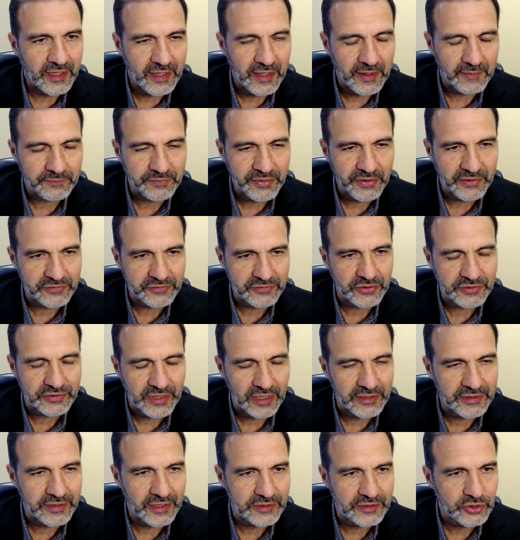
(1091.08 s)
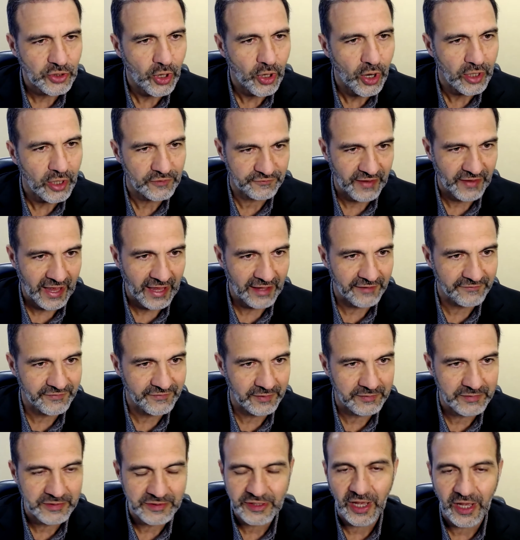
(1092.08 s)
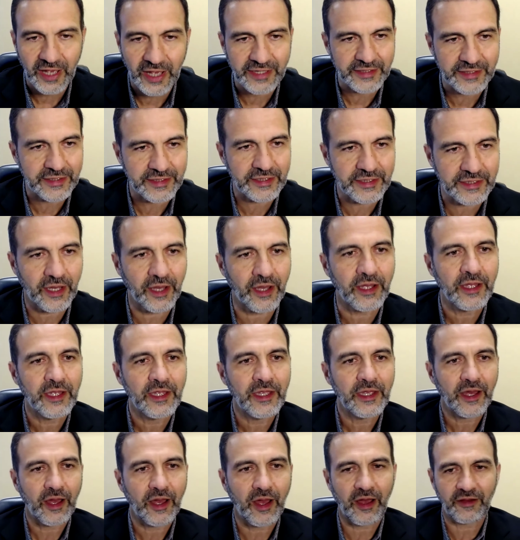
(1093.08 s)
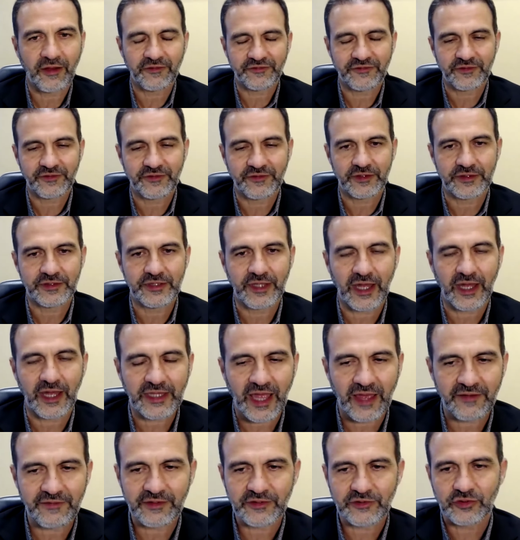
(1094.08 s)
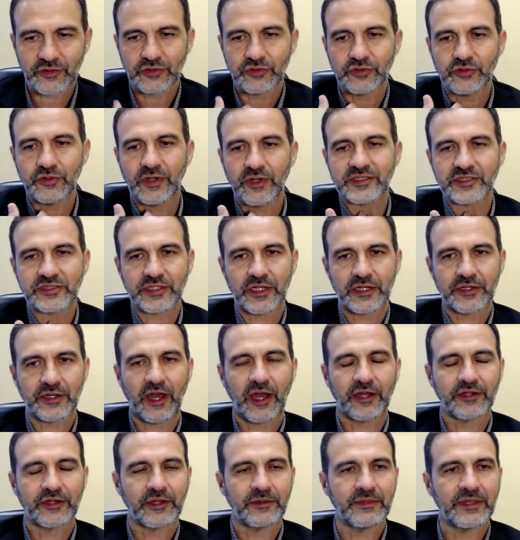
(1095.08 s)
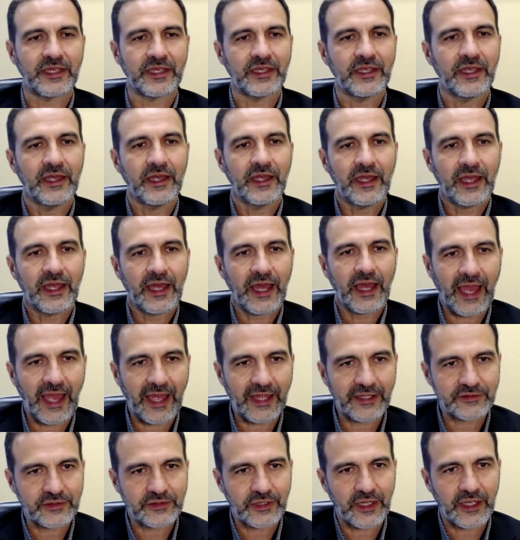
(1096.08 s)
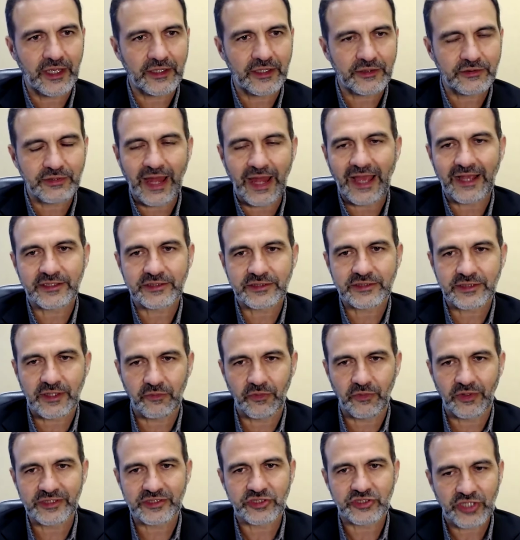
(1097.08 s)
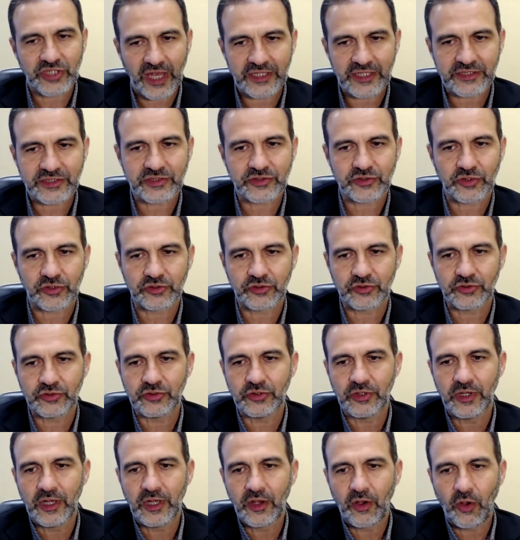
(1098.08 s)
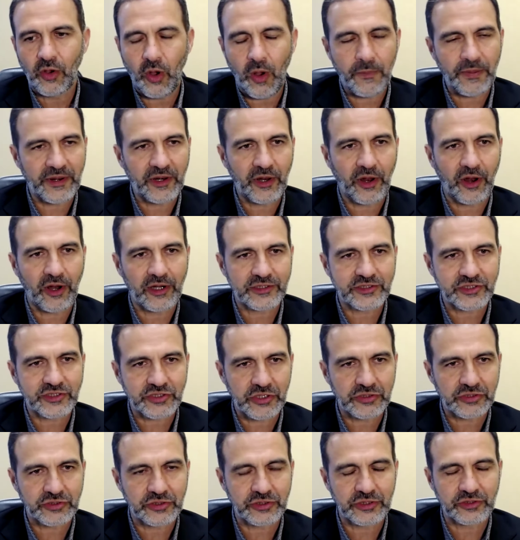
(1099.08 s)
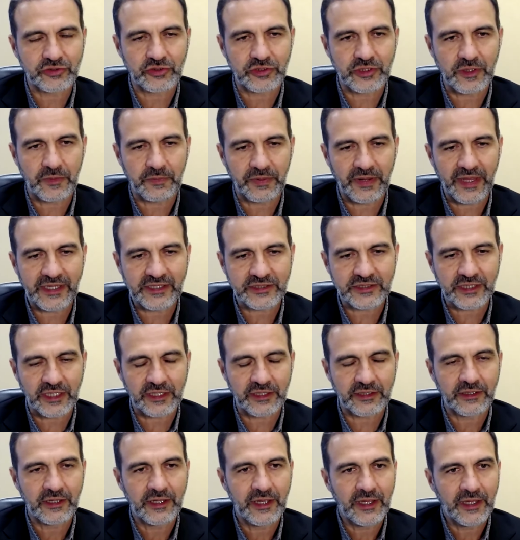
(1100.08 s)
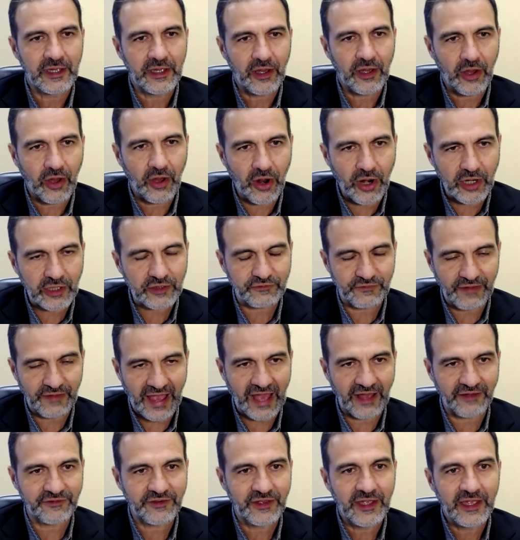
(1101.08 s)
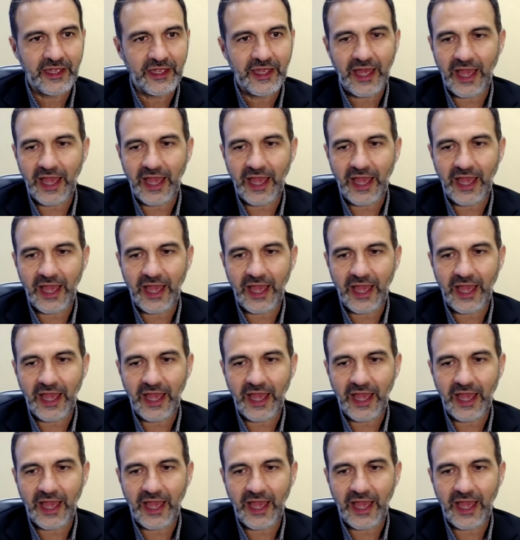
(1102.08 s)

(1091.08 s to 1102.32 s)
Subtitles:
percutaneous heart valve. I mean, the idea of not having to do a sternotomy and crack someone's chest to do open heart surgery to replace their heart valve